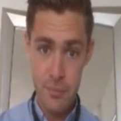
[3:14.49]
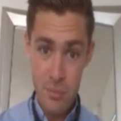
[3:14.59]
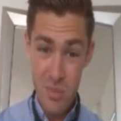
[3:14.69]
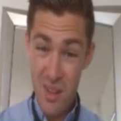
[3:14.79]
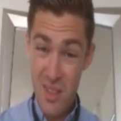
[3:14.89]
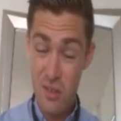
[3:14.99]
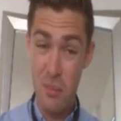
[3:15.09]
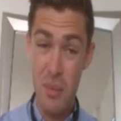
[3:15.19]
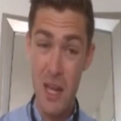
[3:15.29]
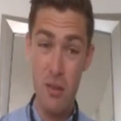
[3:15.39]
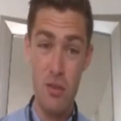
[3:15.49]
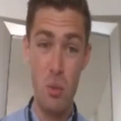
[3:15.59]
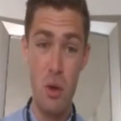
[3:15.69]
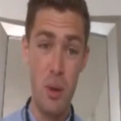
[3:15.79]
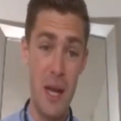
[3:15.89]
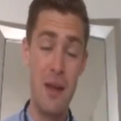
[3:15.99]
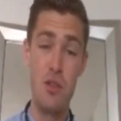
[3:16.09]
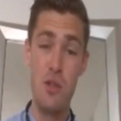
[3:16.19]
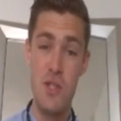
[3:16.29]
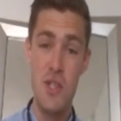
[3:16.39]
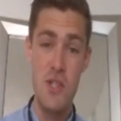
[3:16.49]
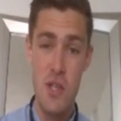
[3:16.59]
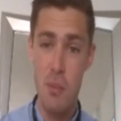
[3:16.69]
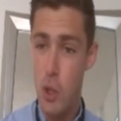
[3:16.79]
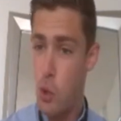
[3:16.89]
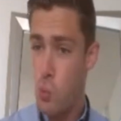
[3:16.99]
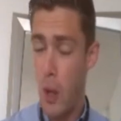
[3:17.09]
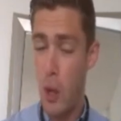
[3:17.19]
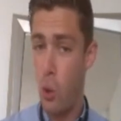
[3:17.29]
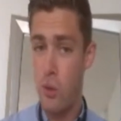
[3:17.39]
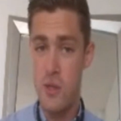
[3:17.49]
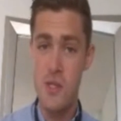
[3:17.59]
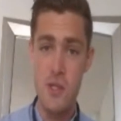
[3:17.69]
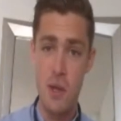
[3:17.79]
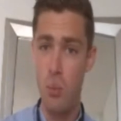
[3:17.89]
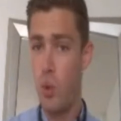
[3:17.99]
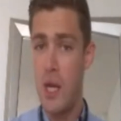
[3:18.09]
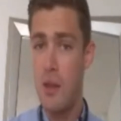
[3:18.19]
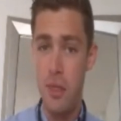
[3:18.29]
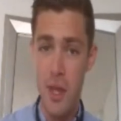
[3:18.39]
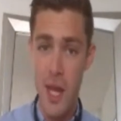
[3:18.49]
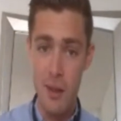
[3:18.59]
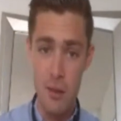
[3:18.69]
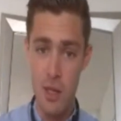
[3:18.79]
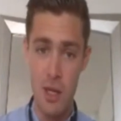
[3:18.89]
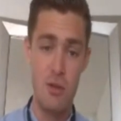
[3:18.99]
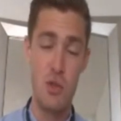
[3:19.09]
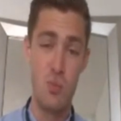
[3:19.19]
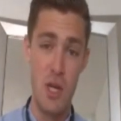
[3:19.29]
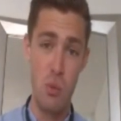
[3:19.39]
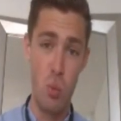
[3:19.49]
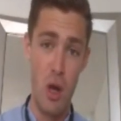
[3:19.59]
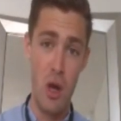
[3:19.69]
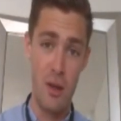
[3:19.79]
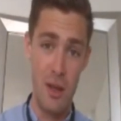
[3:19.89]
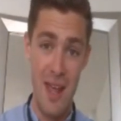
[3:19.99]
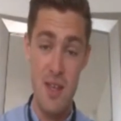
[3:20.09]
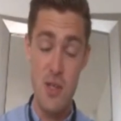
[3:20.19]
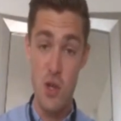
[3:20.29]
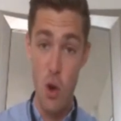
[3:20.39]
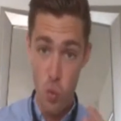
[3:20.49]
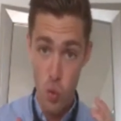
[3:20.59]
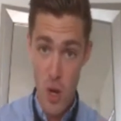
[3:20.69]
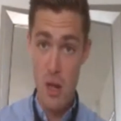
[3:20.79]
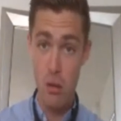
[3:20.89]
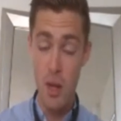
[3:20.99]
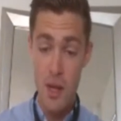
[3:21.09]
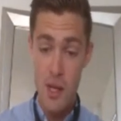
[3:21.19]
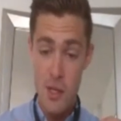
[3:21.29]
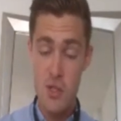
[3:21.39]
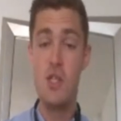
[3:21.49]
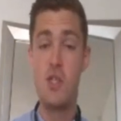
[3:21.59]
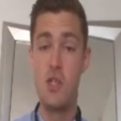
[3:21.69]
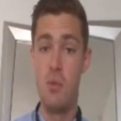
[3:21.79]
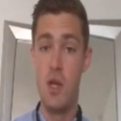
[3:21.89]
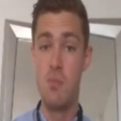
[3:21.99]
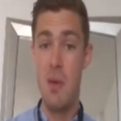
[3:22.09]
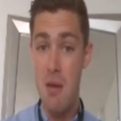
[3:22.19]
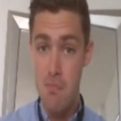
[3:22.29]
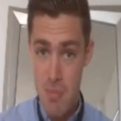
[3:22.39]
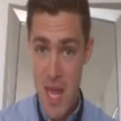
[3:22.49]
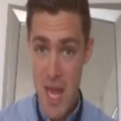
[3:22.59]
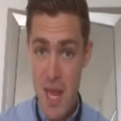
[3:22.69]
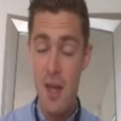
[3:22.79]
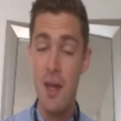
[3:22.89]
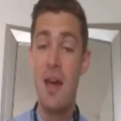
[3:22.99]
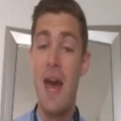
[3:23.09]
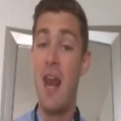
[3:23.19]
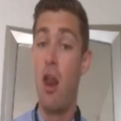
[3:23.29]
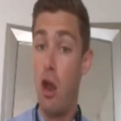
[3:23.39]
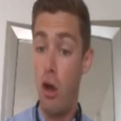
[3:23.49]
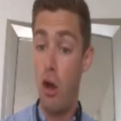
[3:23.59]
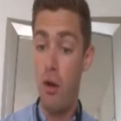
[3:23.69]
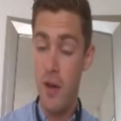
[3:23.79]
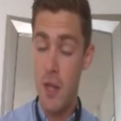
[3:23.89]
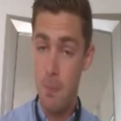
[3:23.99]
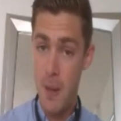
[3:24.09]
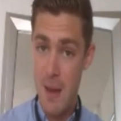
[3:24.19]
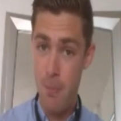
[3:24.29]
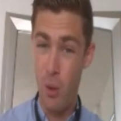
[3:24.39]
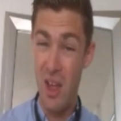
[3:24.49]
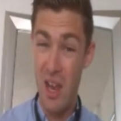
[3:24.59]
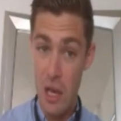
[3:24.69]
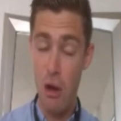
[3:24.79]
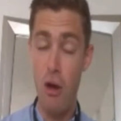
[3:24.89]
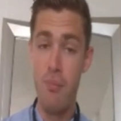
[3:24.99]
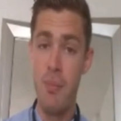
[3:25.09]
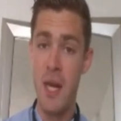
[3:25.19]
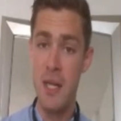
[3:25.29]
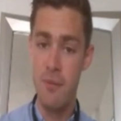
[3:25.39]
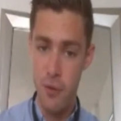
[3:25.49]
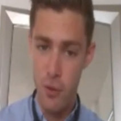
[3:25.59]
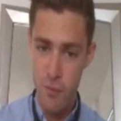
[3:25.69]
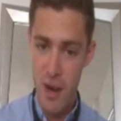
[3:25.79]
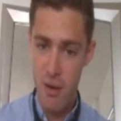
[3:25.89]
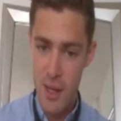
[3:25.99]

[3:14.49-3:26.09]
And that's something else I want to bring out to you. This isn't some loophole, this isn't some weird thing that, you know, doesn't really work. Okay, this is a real system that has made me and a lot of other people a lot of money for a very